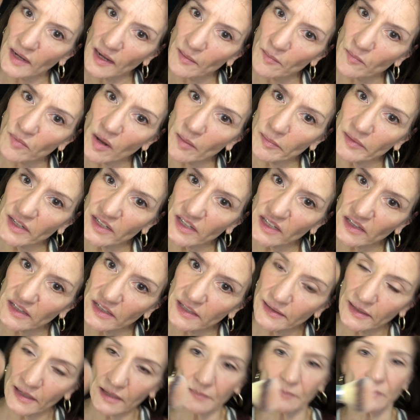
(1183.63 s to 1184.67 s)
probably need to clean
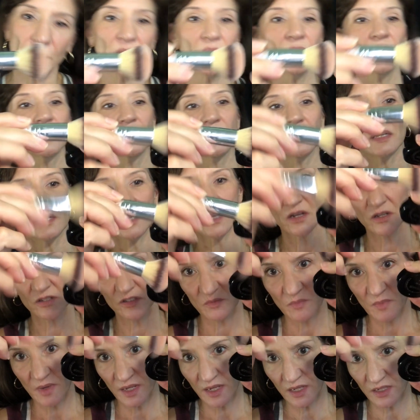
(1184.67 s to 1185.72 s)
that, It
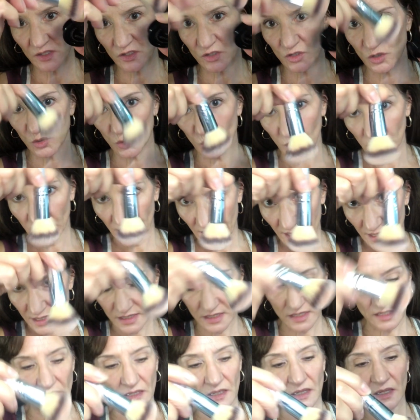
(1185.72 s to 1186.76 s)
Cosmetics dual
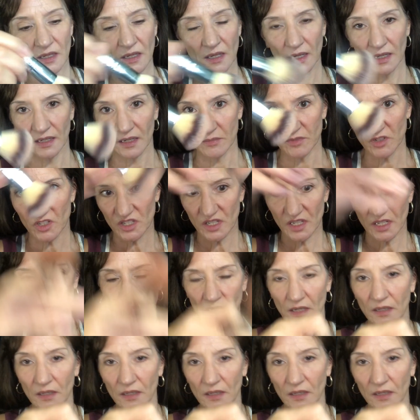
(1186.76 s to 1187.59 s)
end, and I'm just going